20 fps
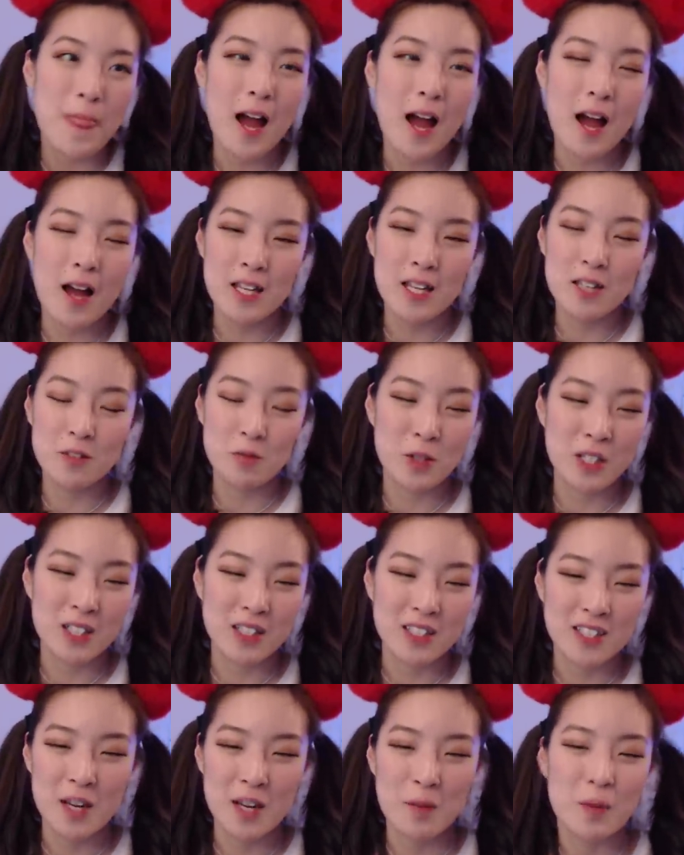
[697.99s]
He's working
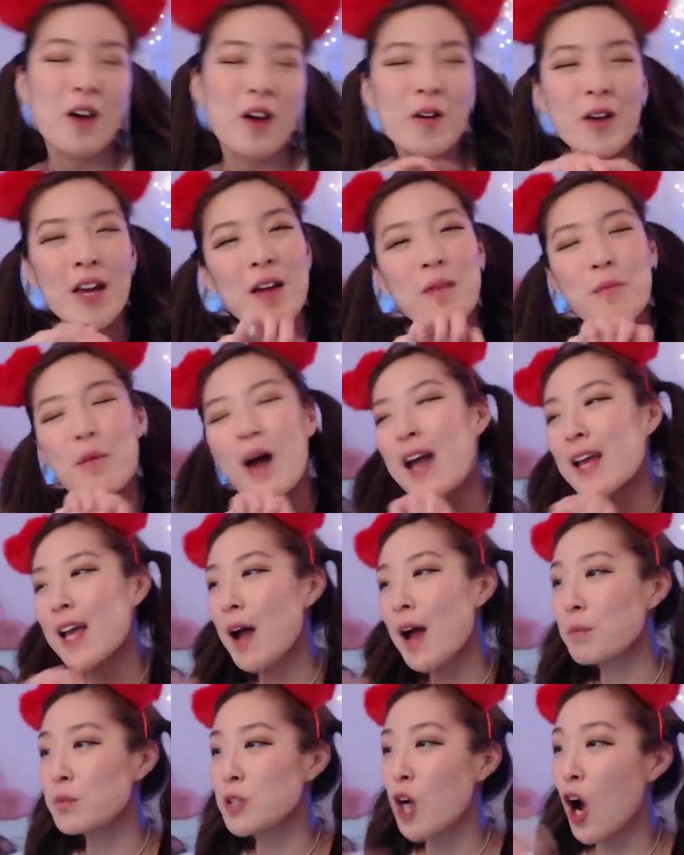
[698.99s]
this camera. Okay,
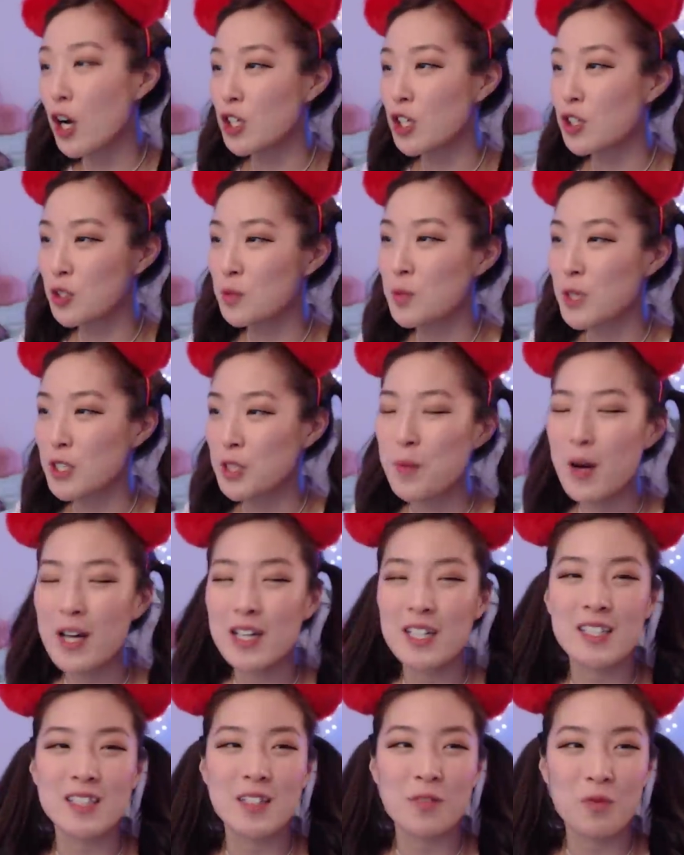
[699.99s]
I'm talking too much about
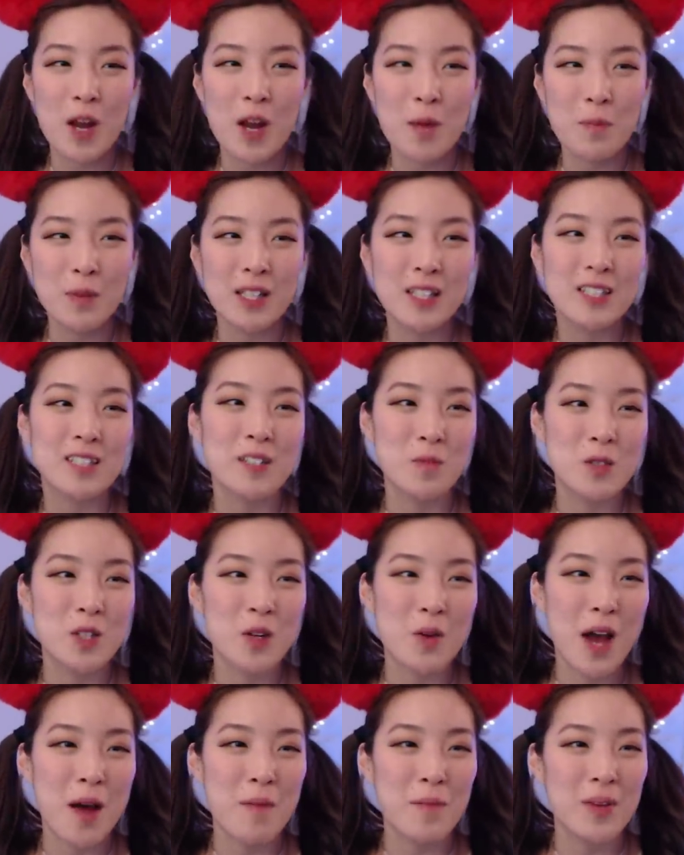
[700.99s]
it because I'm rambling because I'm
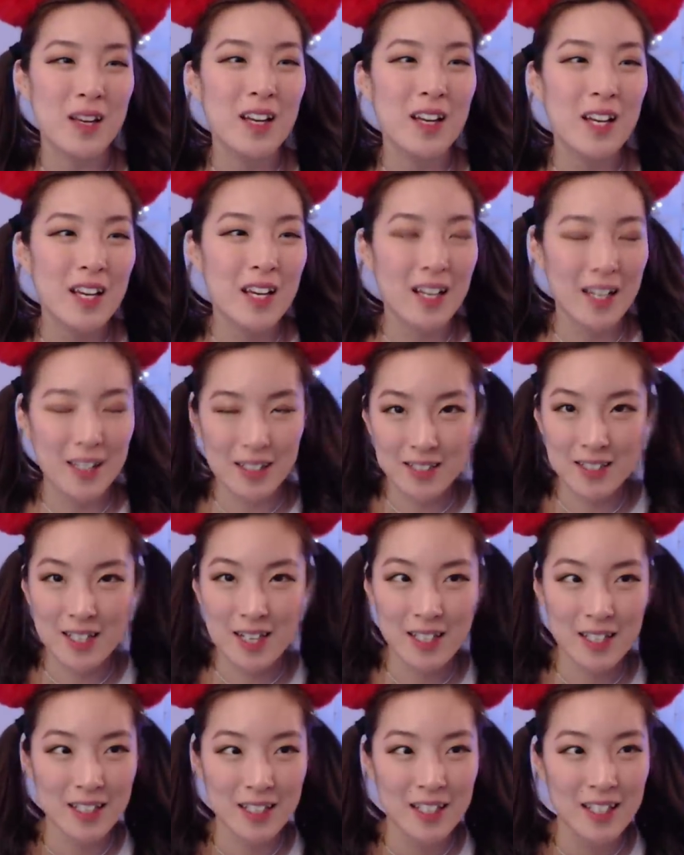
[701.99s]
so happy and
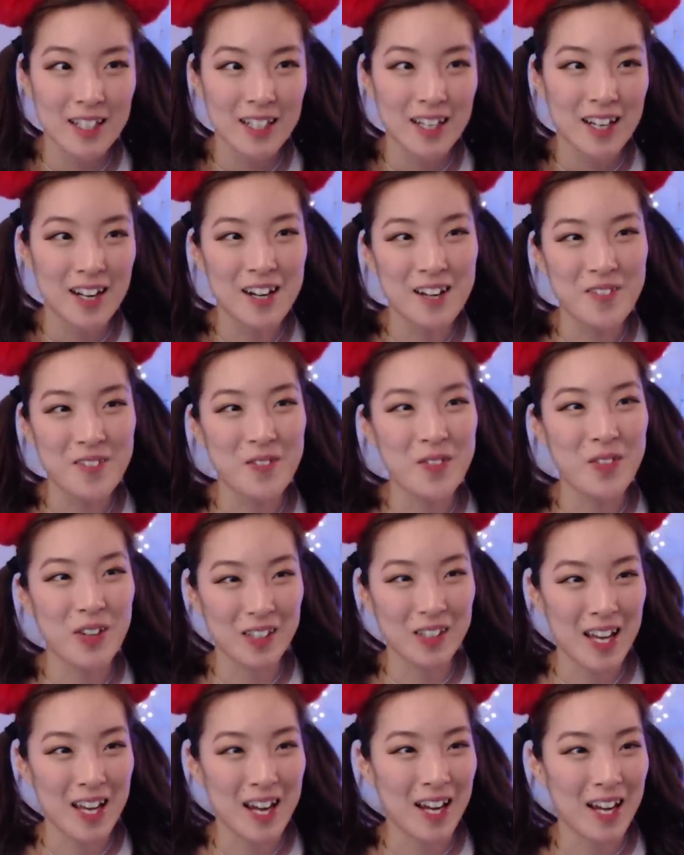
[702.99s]
excited for
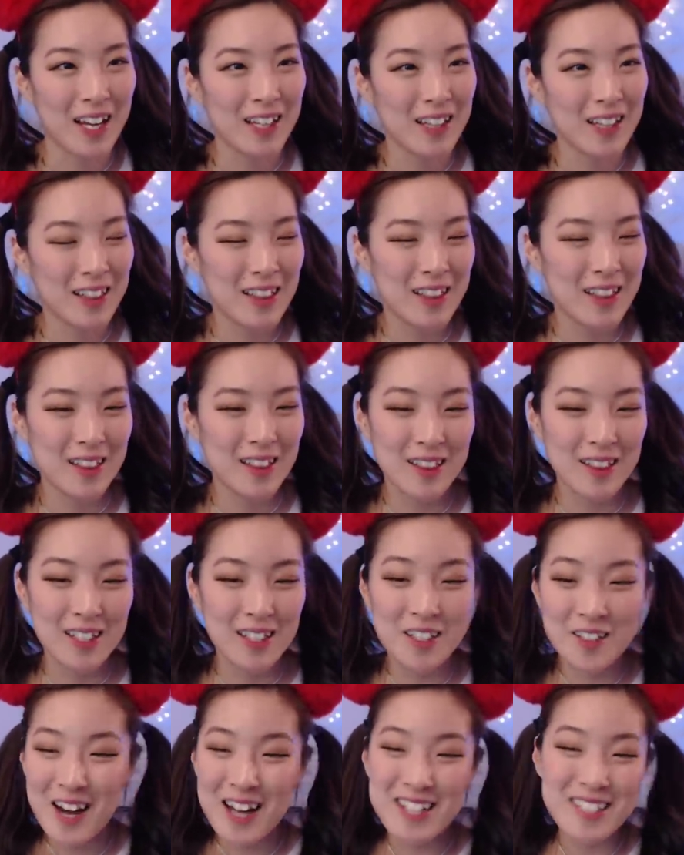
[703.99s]
Lay.
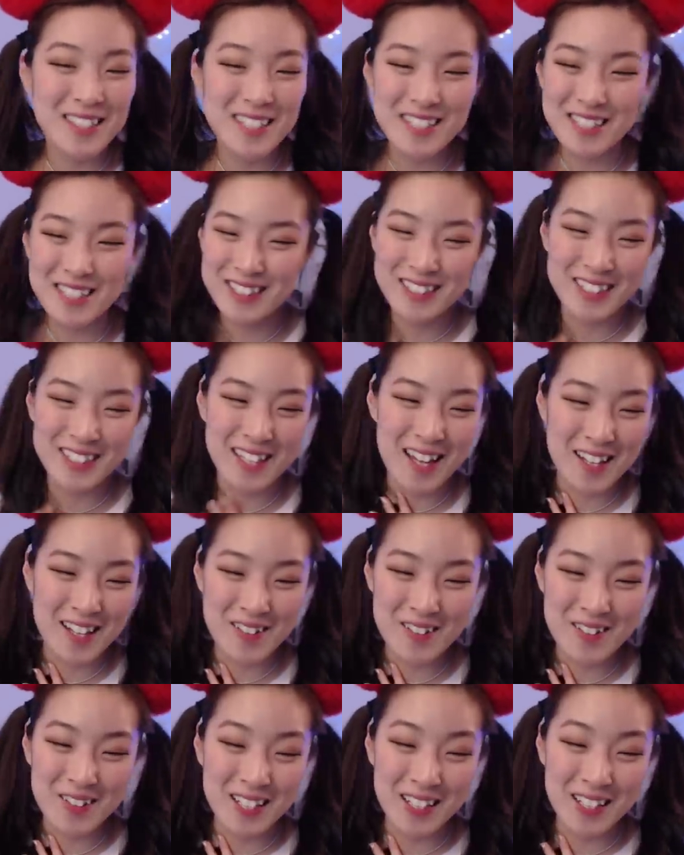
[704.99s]
Congratulations, Lay.
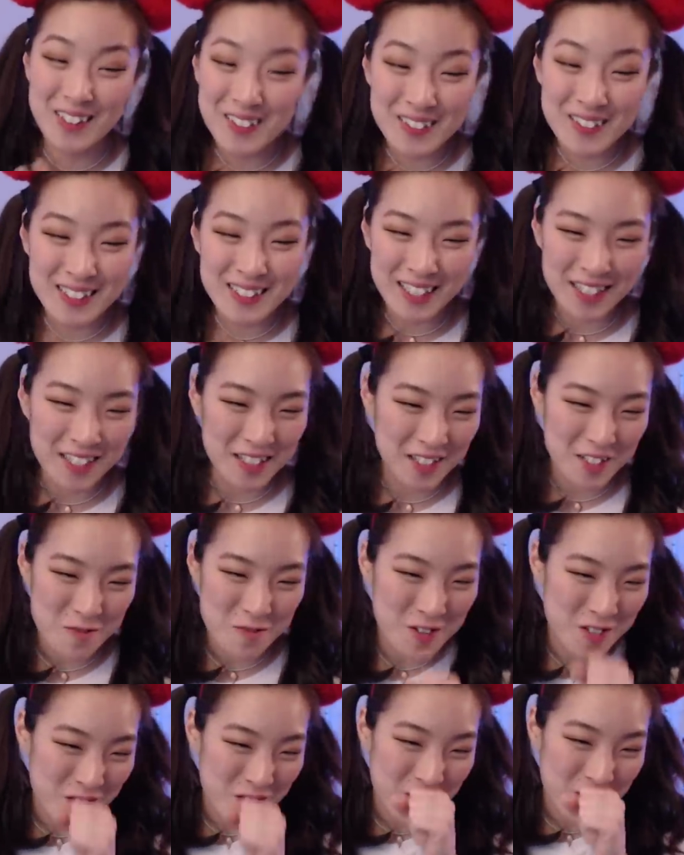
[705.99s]
You killed it in this
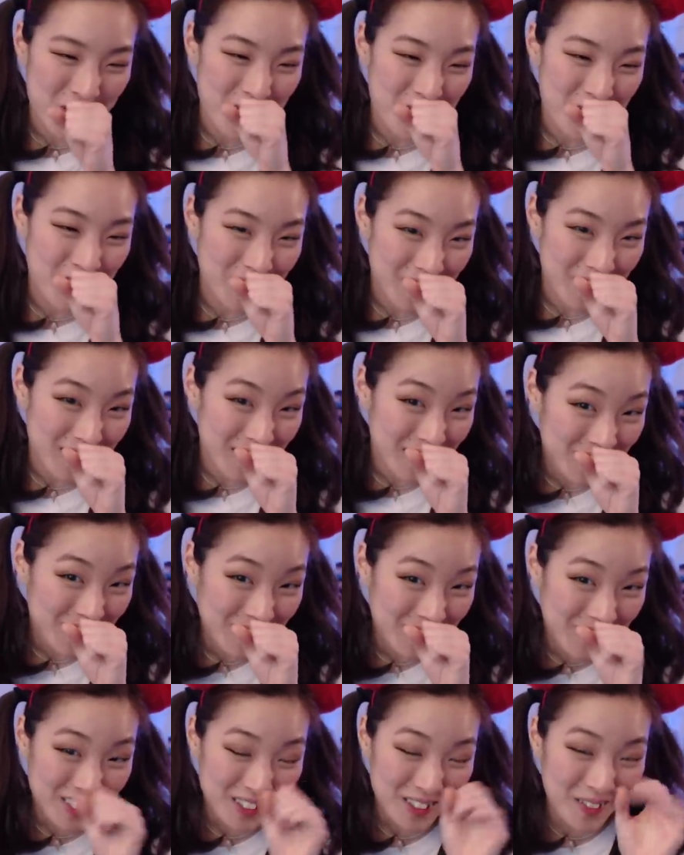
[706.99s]
music video. This
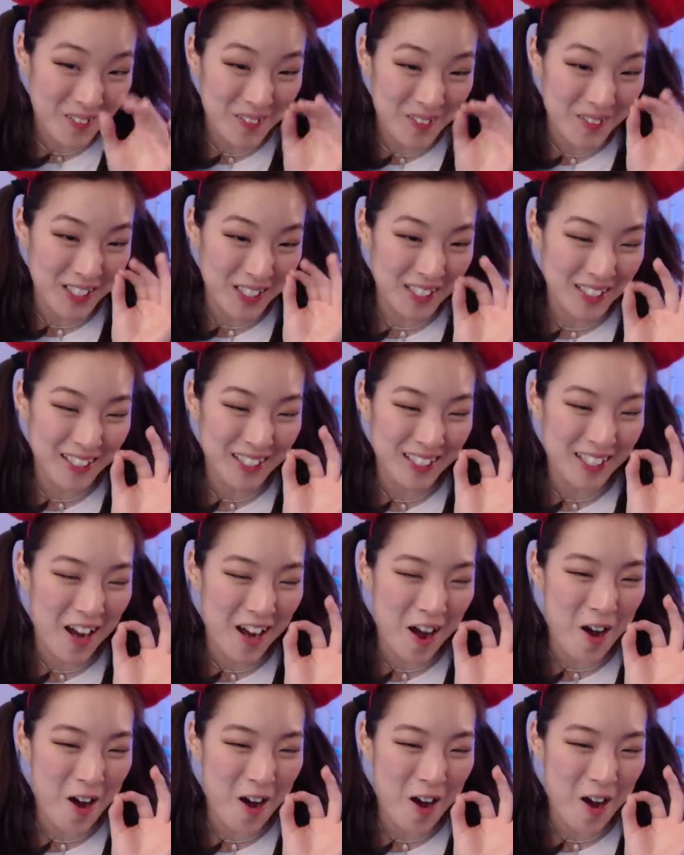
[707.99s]
was so good.